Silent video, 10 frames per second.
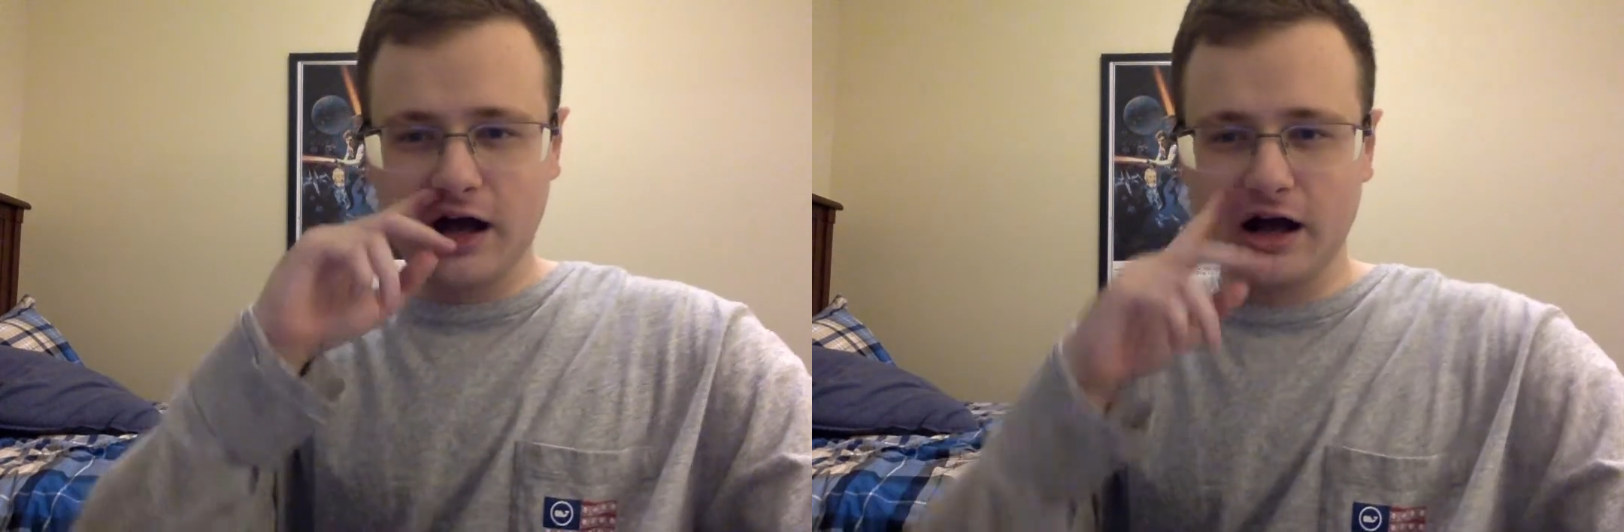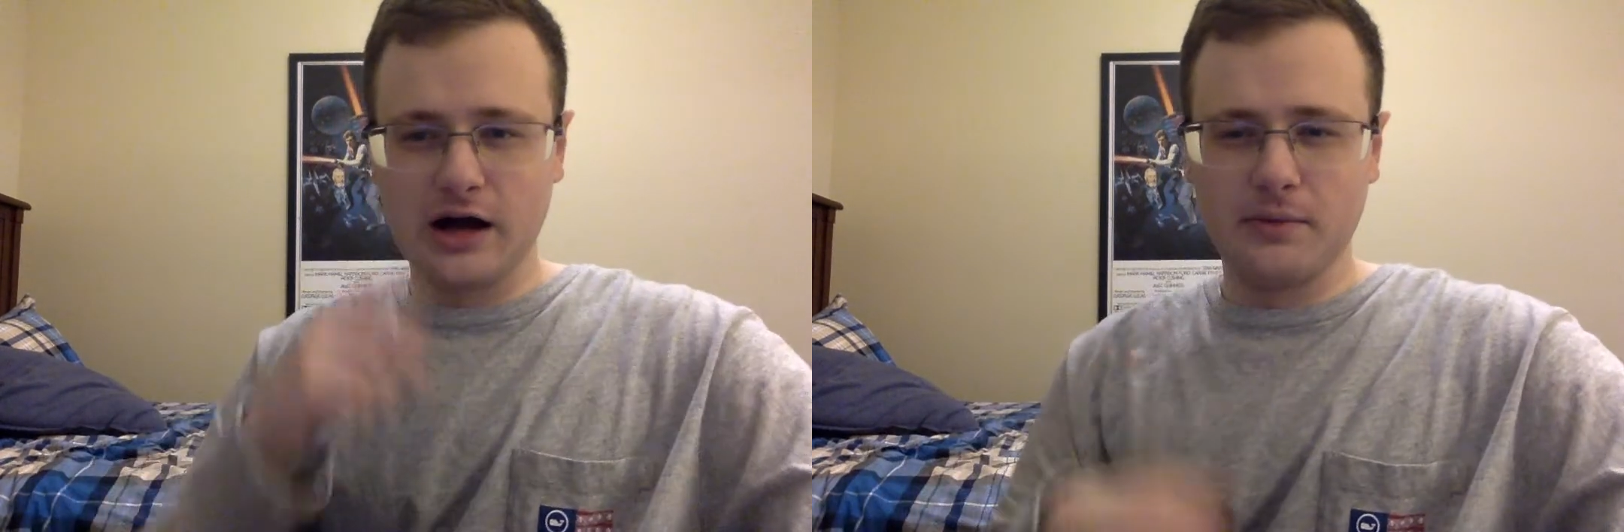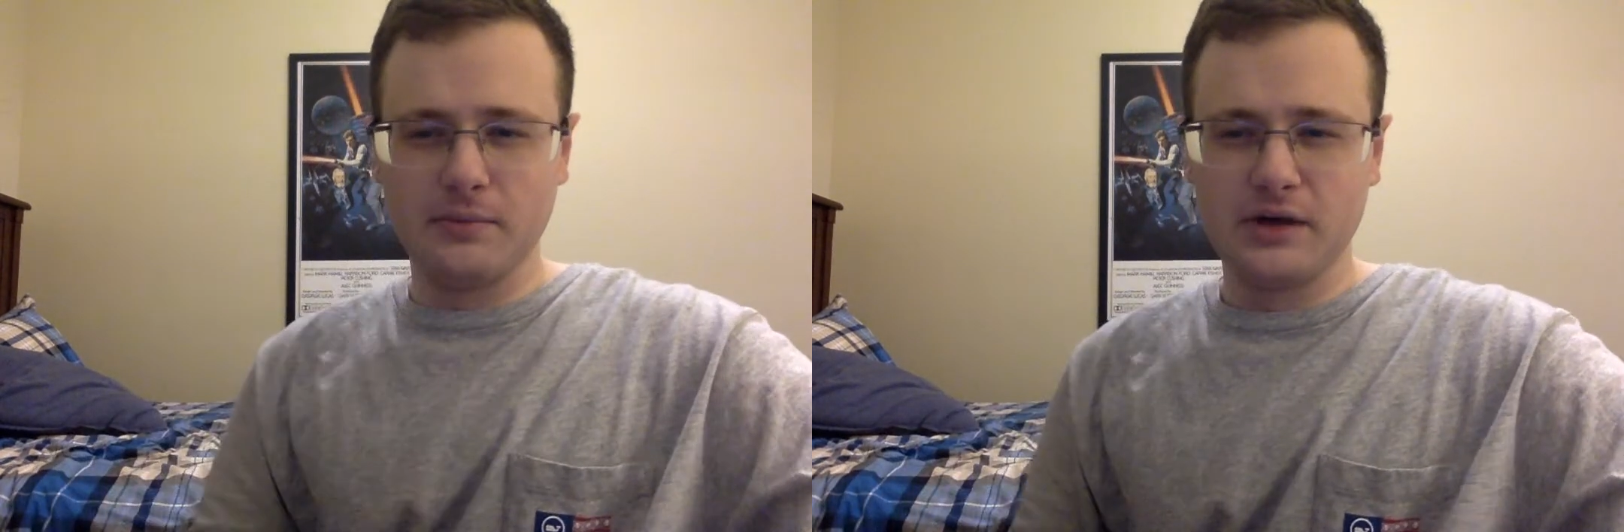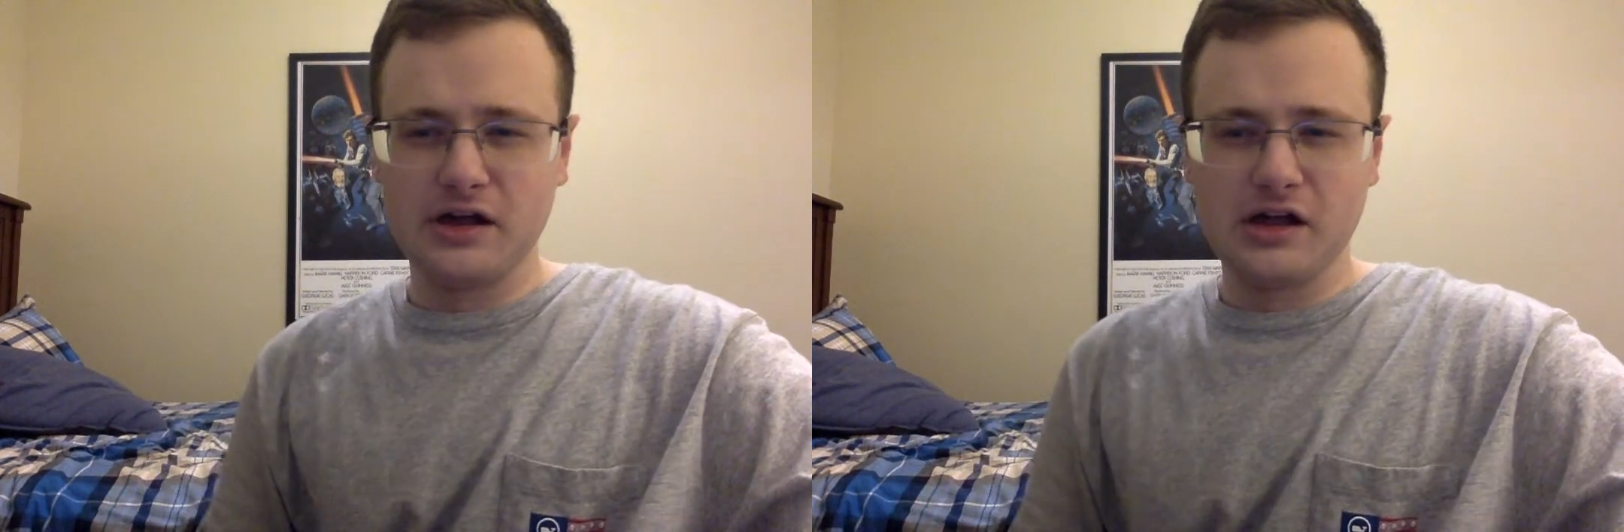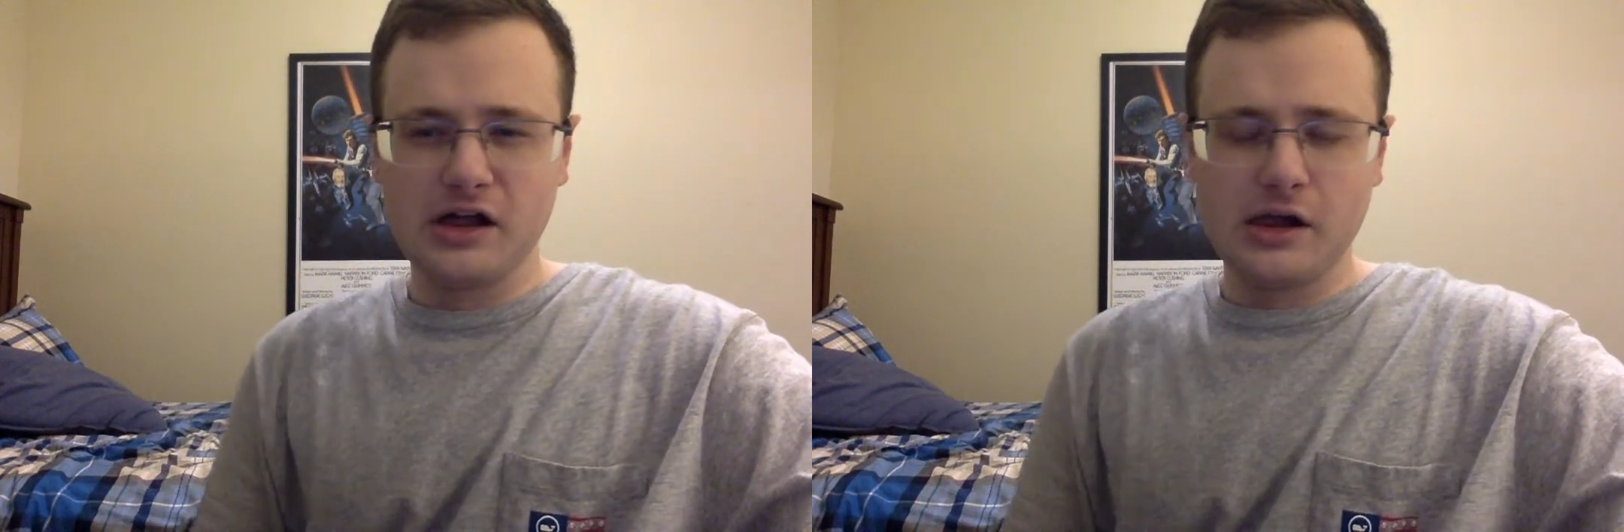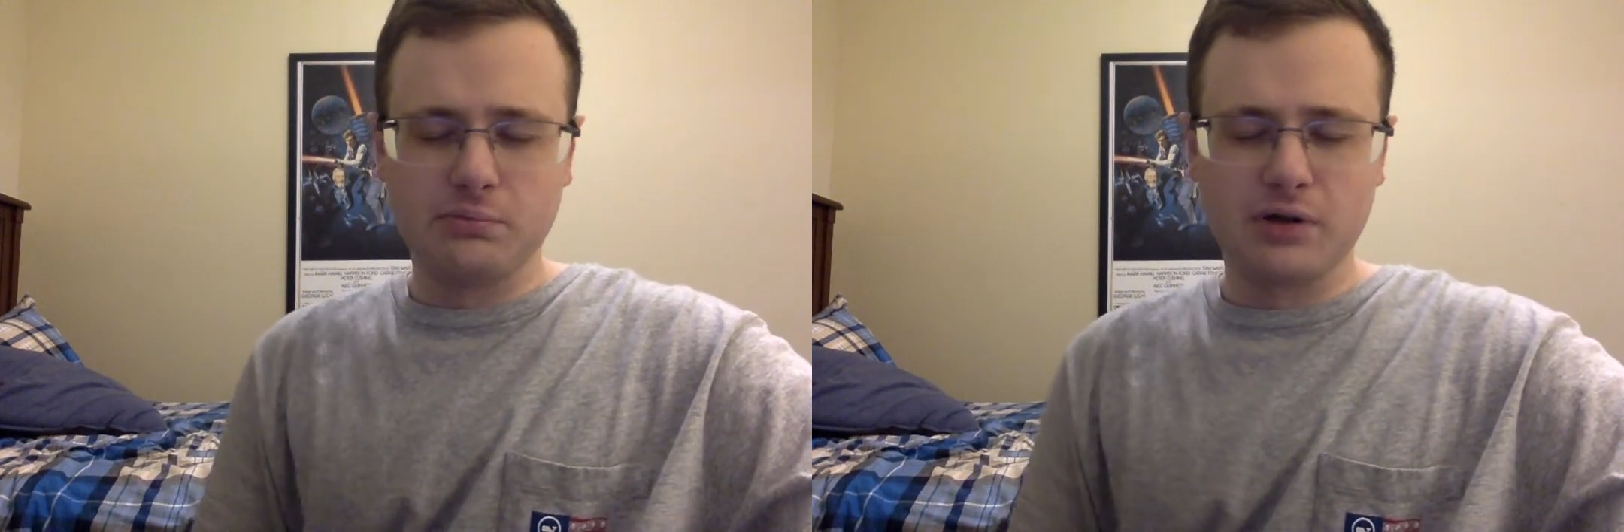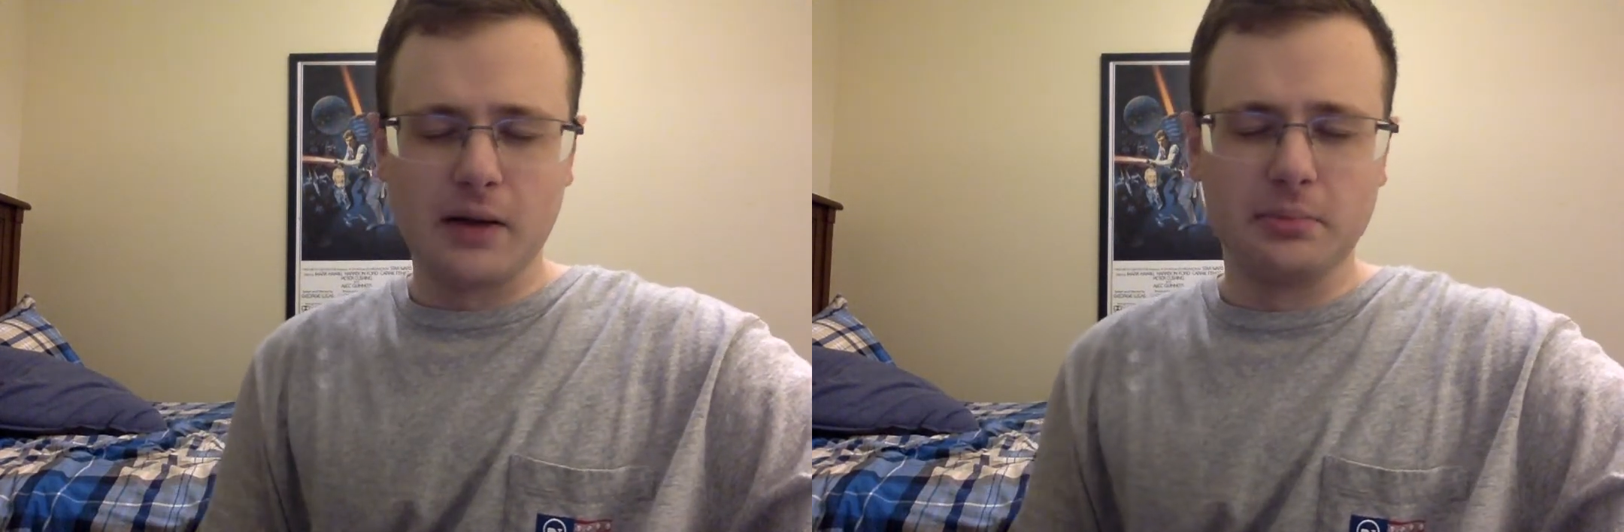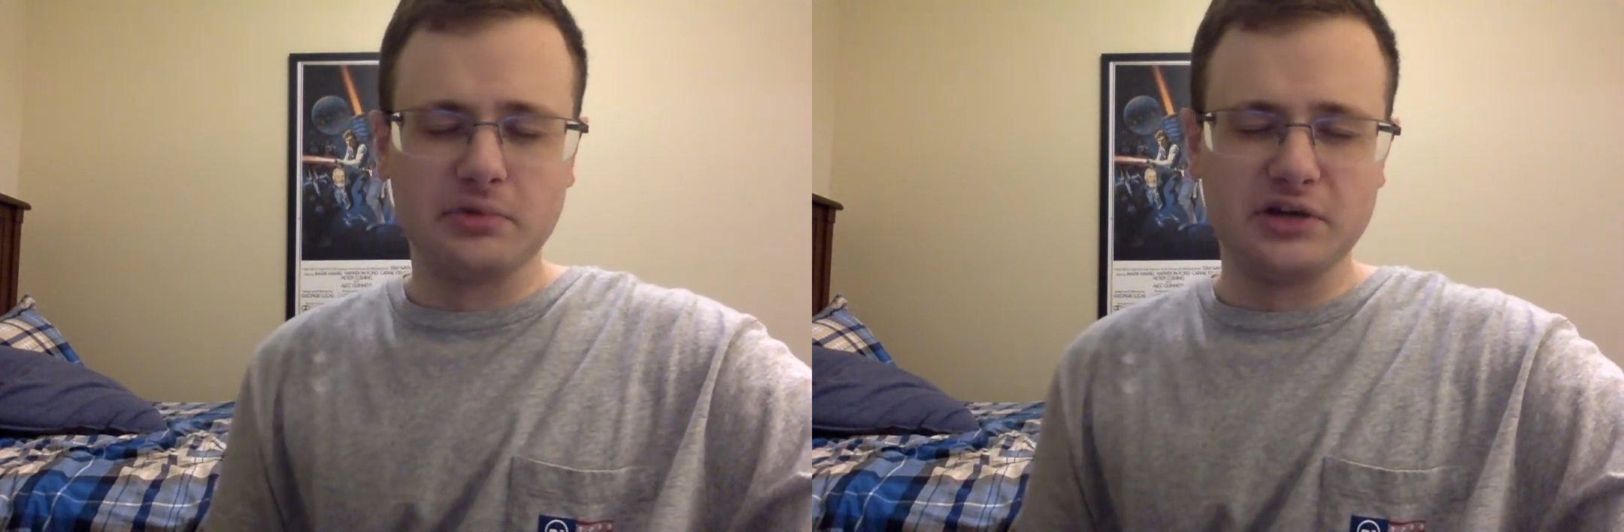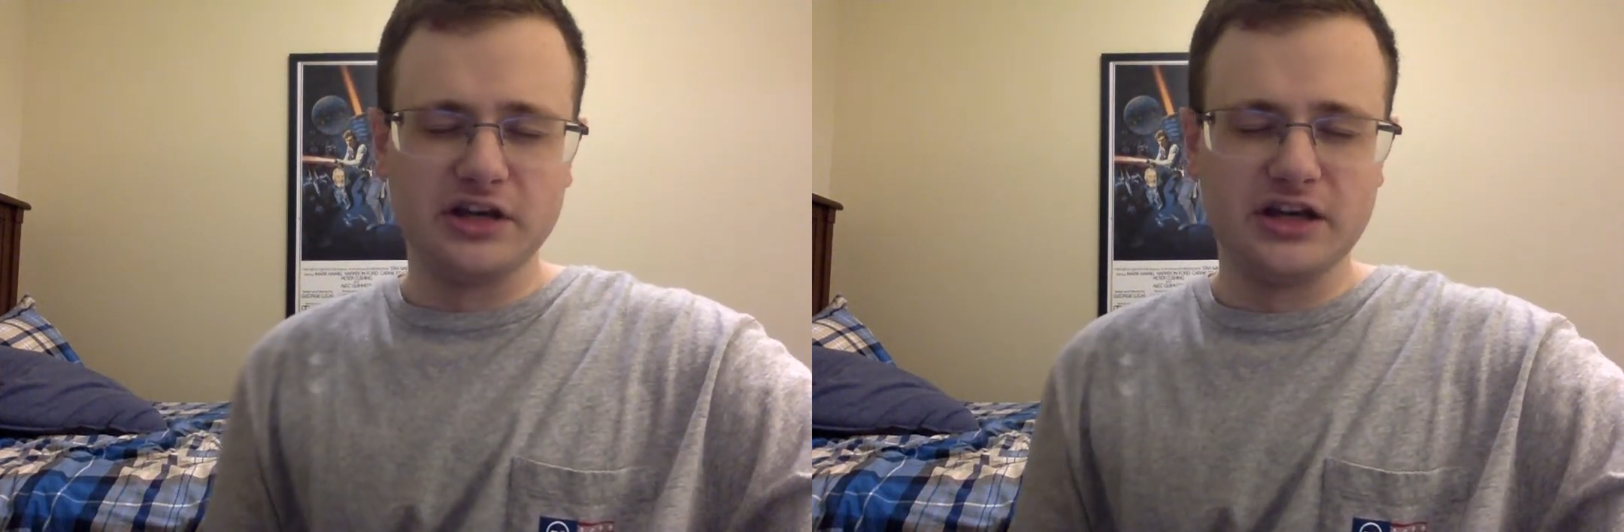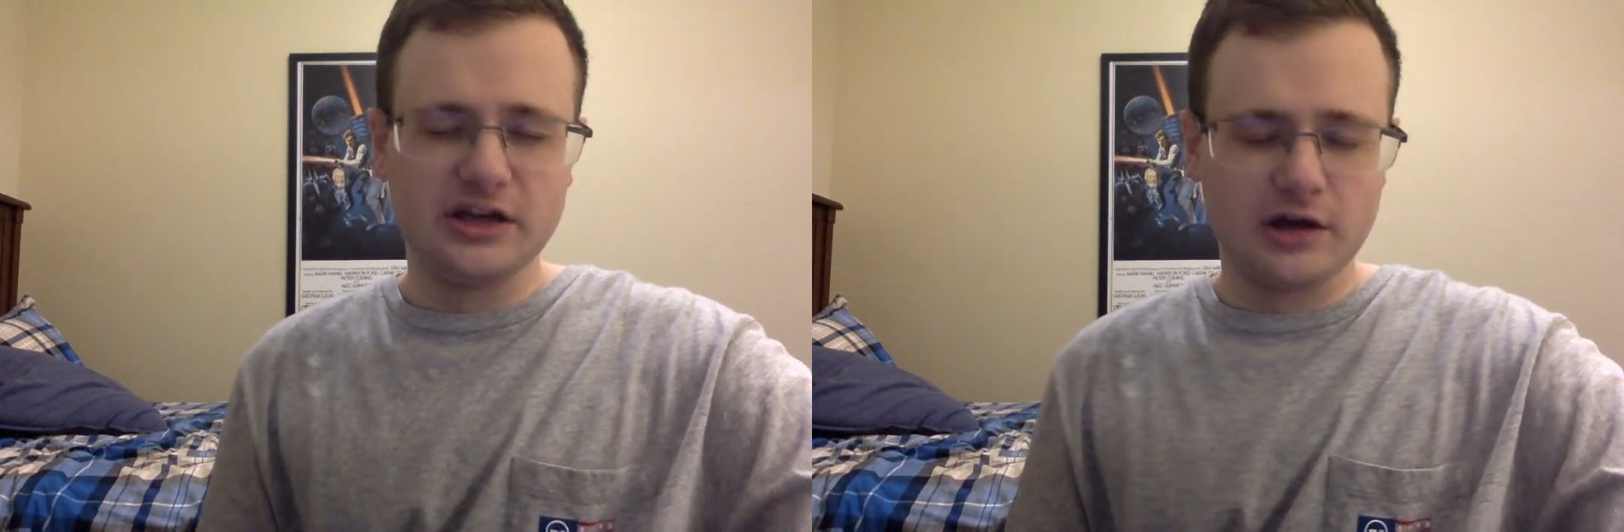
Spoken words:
um, probably